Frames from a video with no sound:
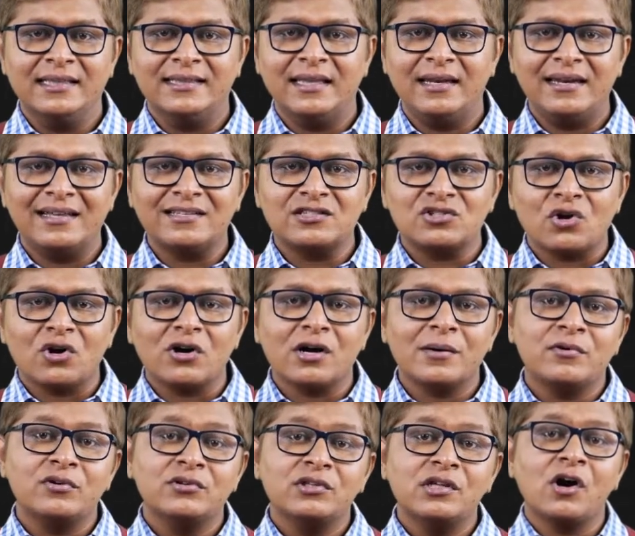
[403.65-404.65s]
Then let's
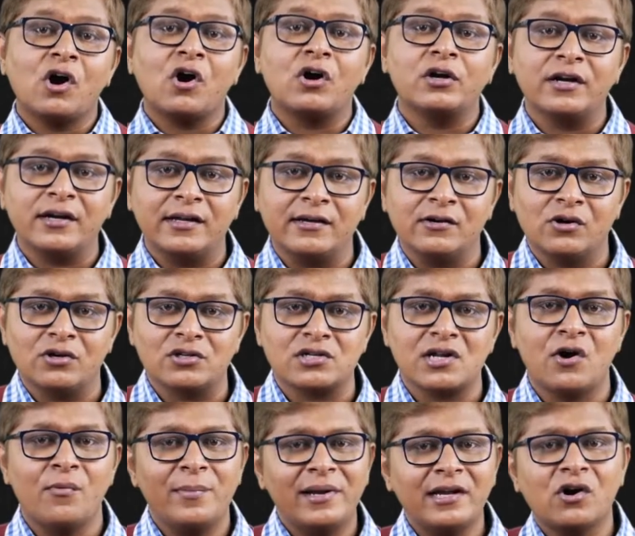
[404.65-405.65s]
talk about the ordering
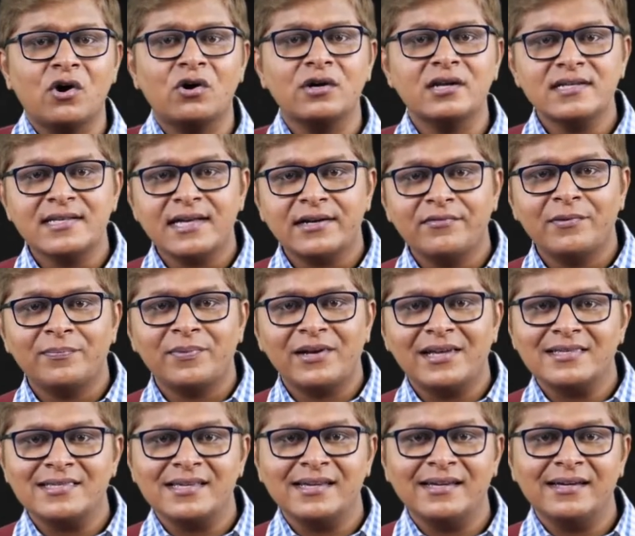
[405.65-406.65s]
cost. How many orders are we
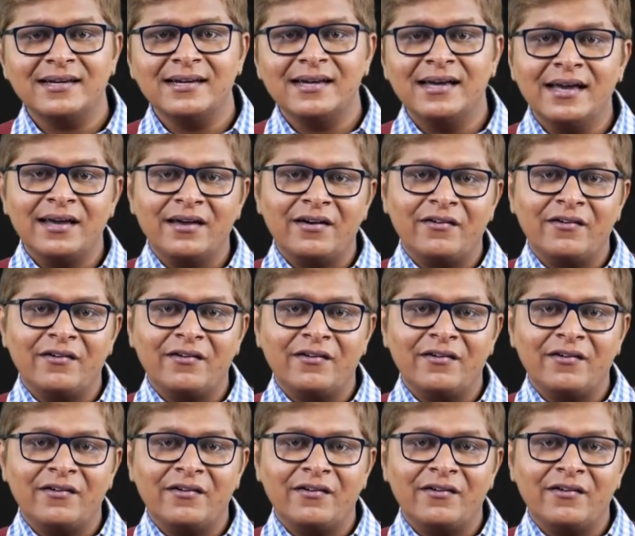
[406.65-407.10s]
placing?